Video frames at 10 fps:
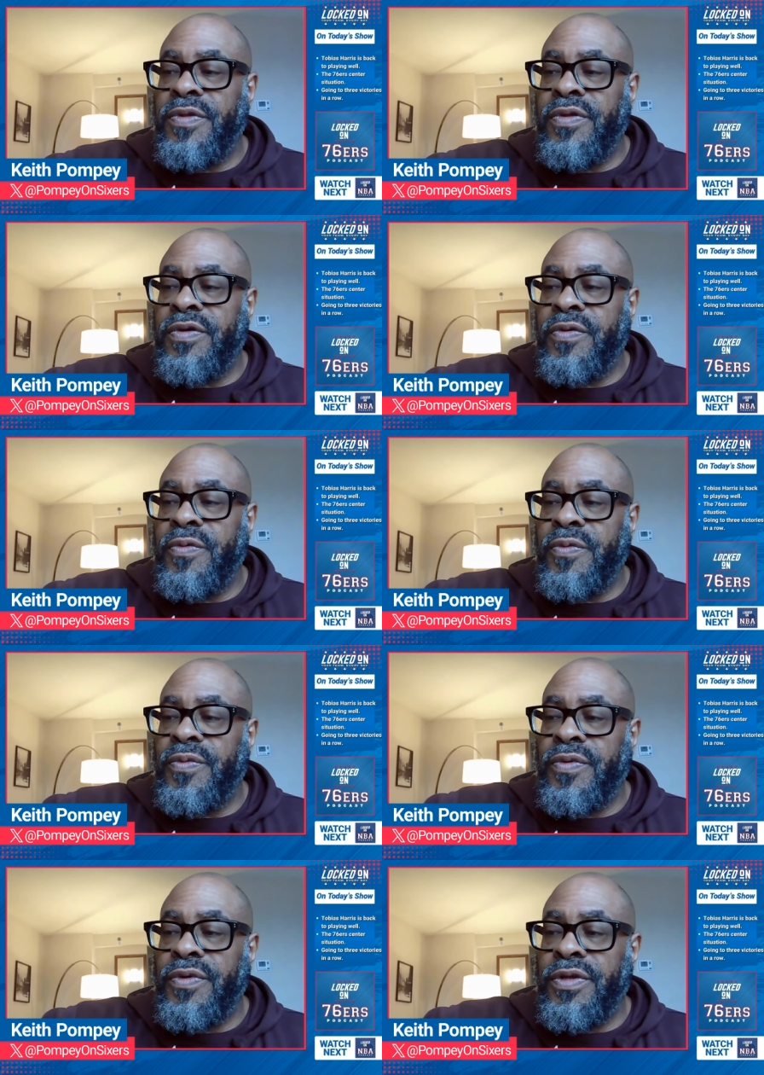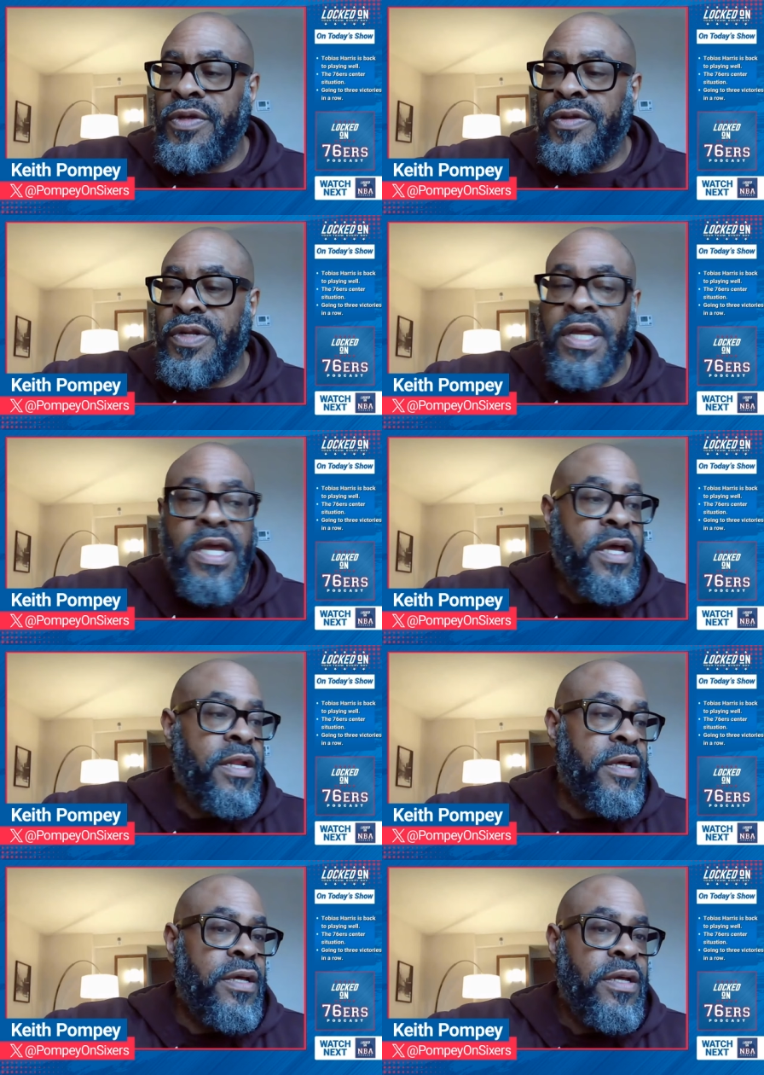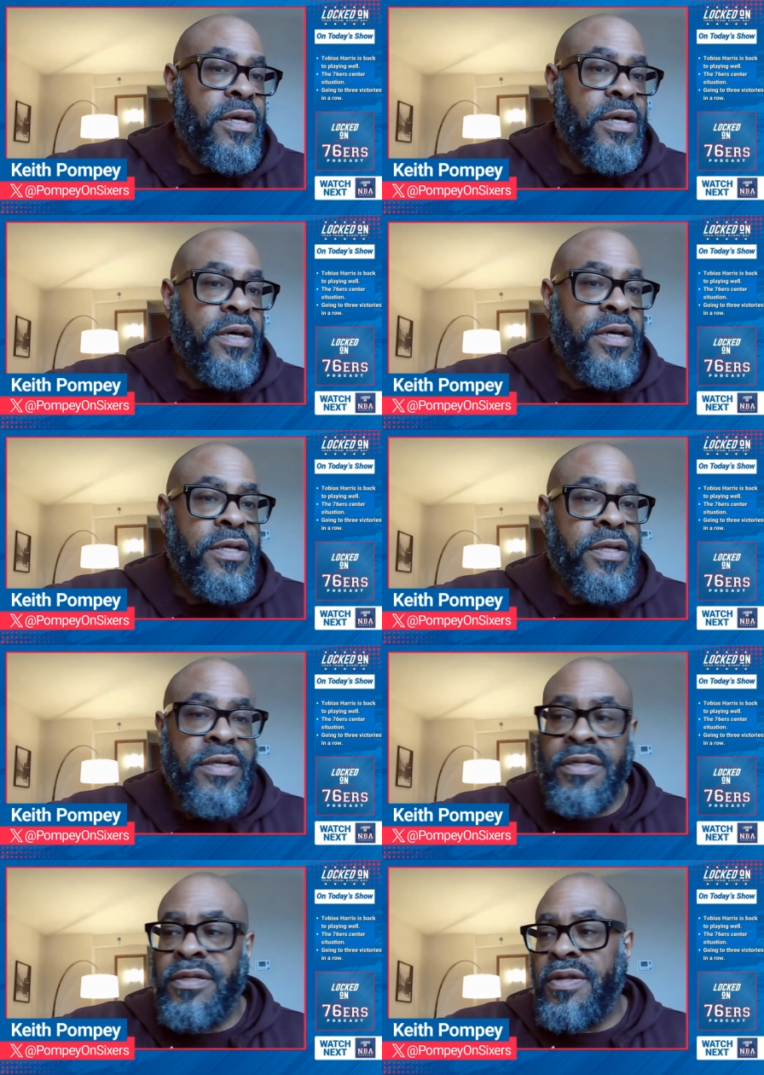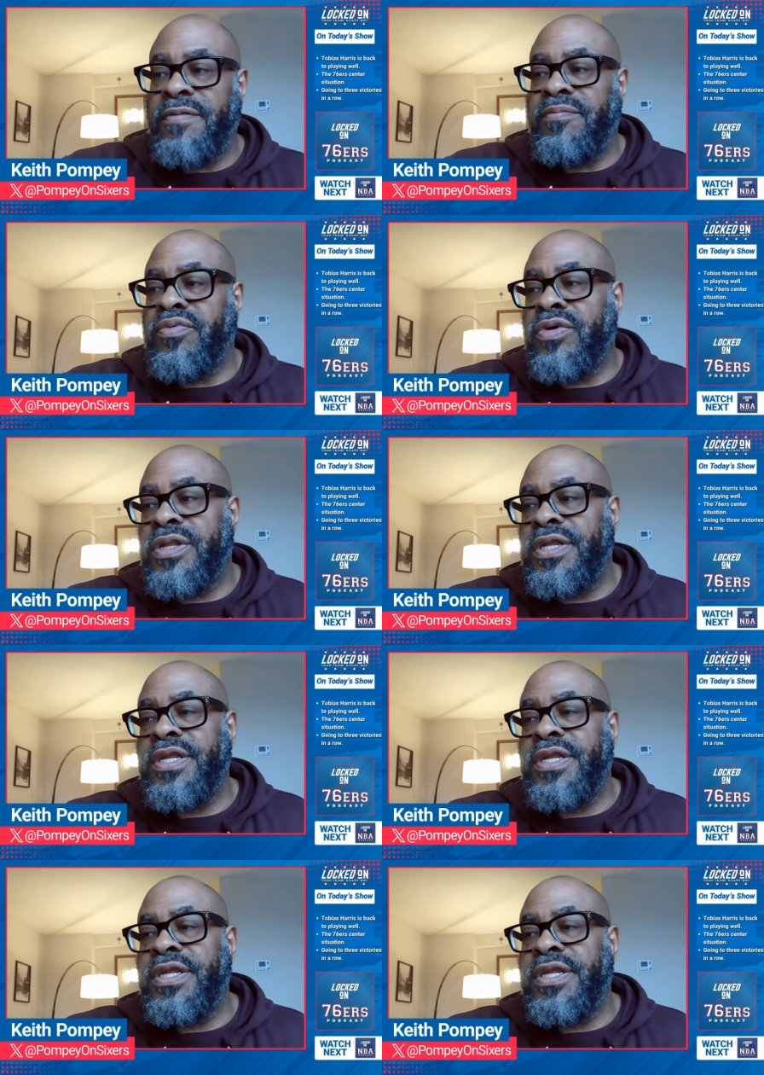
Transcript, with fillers: you know, you know they got, you know, they have Brooklyn